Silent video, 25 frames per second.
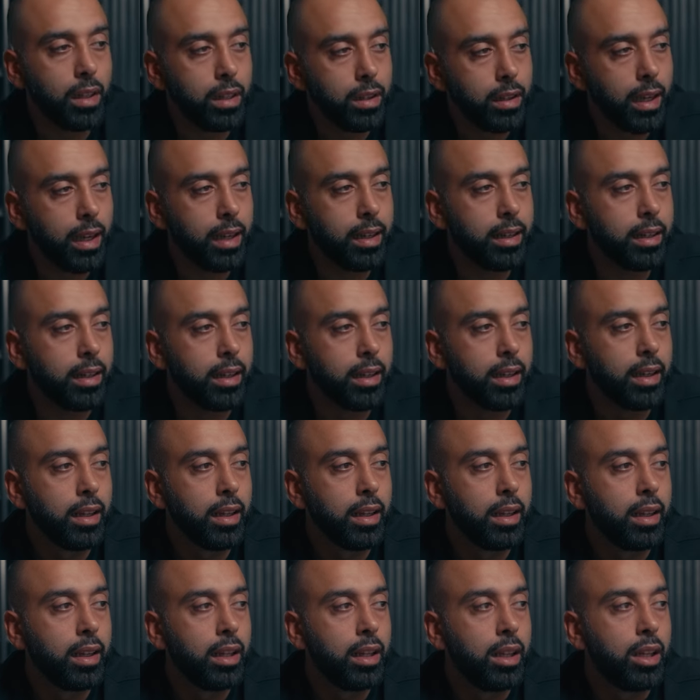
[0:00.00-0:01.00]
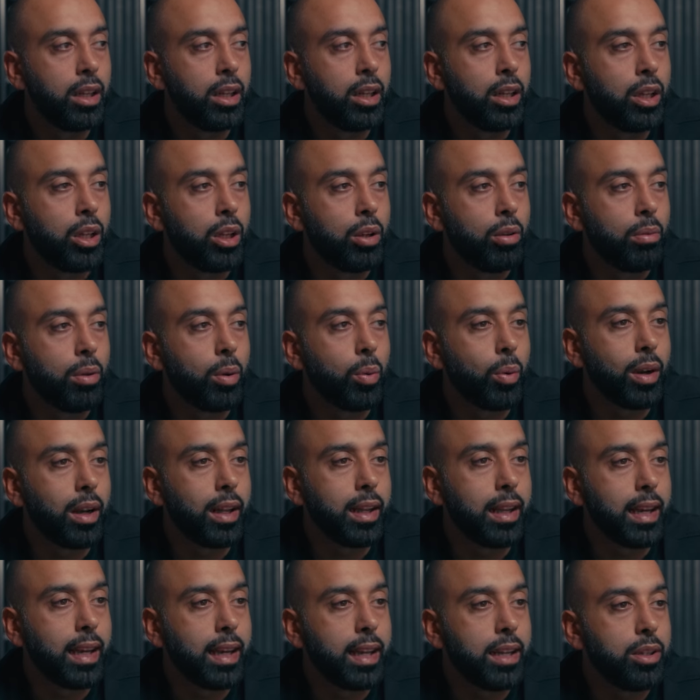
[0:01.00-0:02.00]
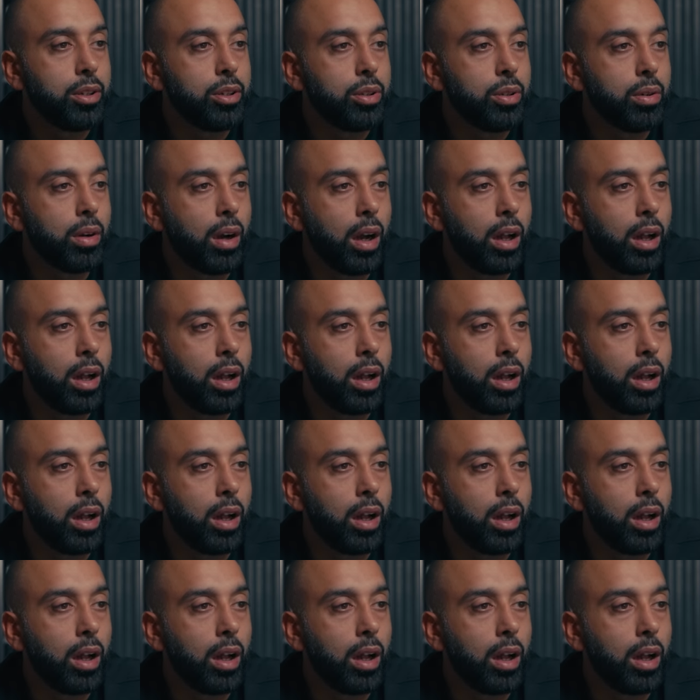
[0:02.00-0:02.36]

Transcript: Then we want to get into,